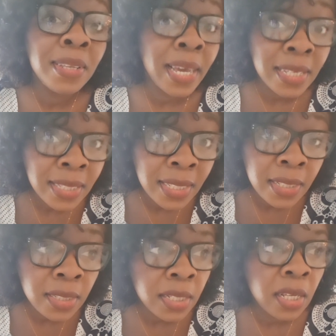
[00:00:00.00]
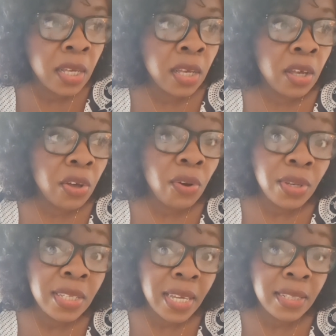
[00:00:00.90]
the 90s,
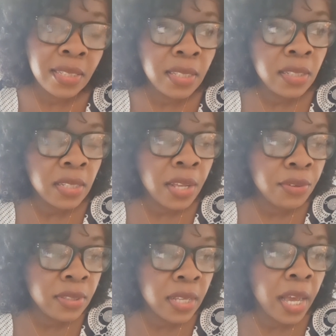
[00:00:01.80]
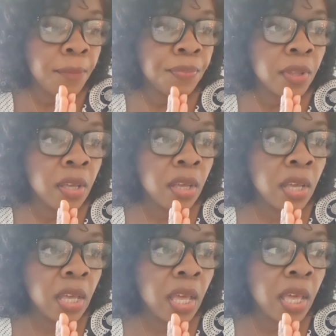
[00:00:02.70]
early 90s at the time.
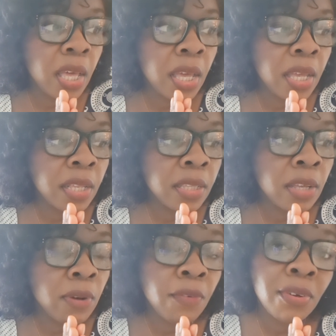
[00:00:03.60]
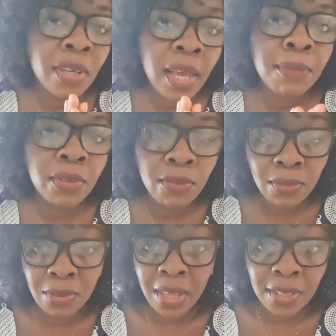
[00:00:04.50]
And they were very kind
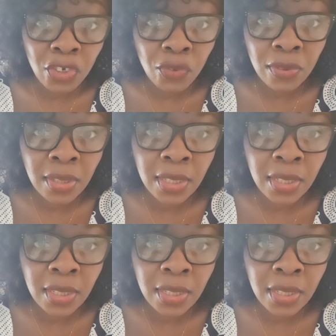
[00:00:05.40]
of traditional